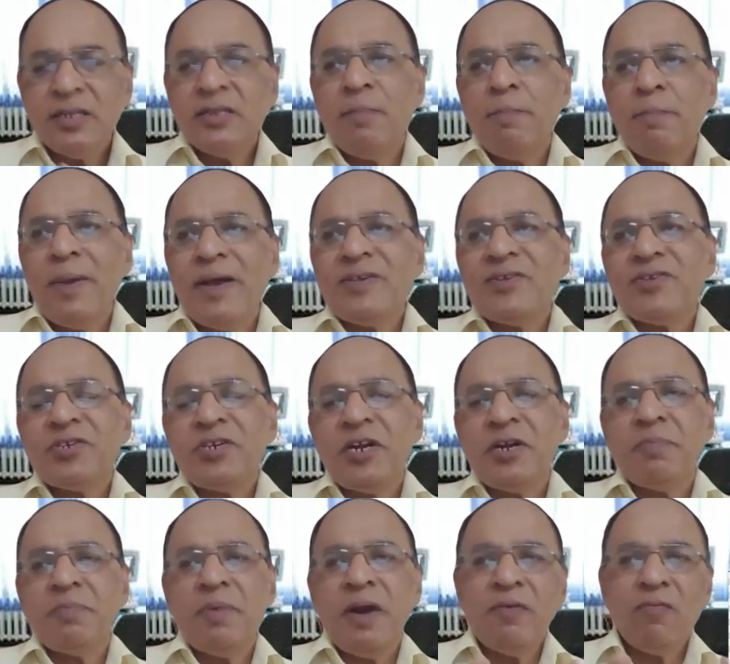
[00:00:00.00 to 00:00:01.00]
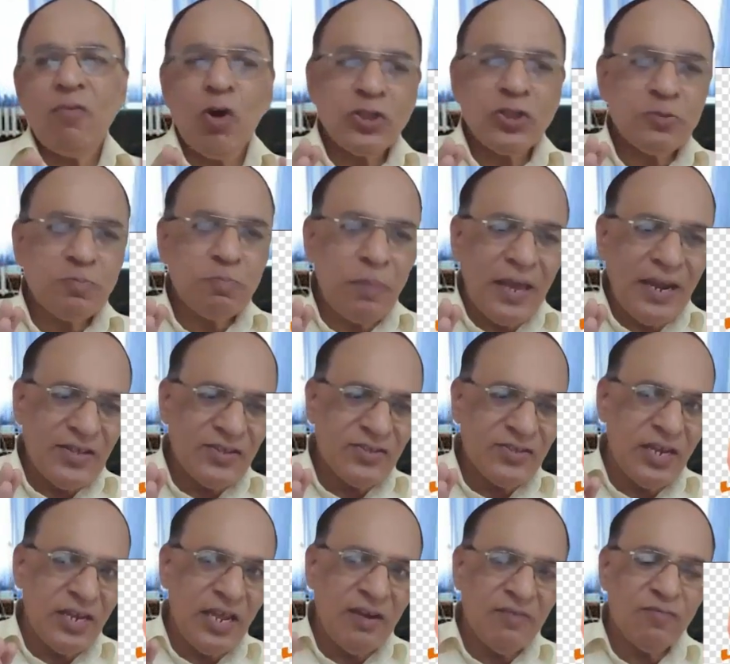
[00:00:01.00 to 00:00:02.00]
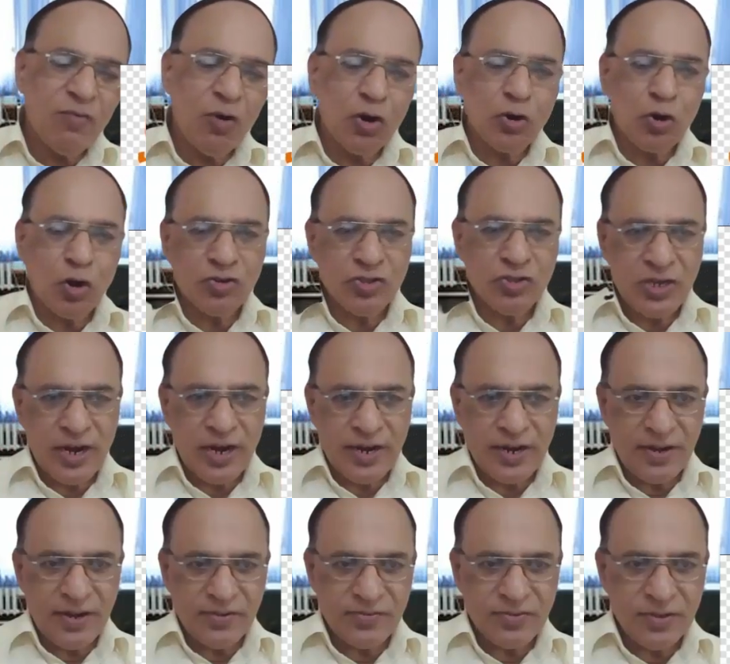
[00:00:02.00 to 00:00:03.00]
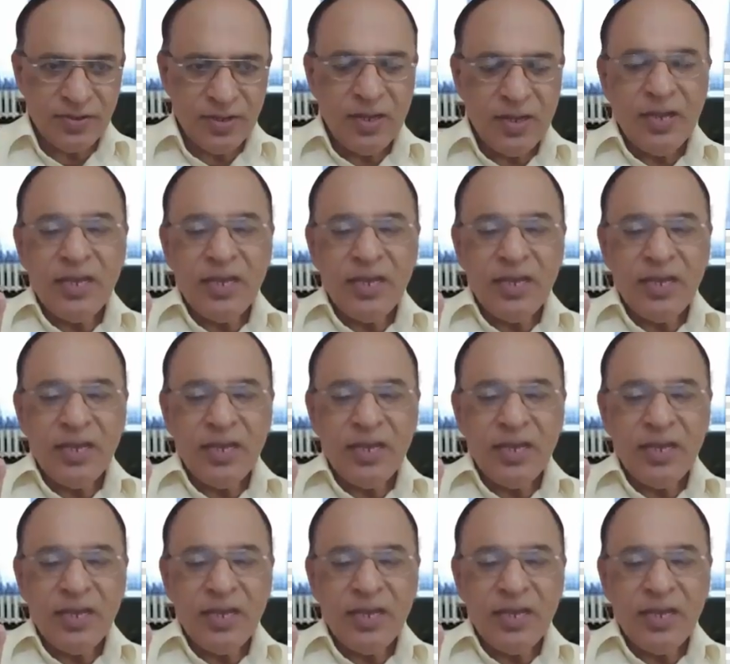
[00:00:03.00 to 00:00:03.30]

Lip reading: the best treatment was penicillin for tonsillitis.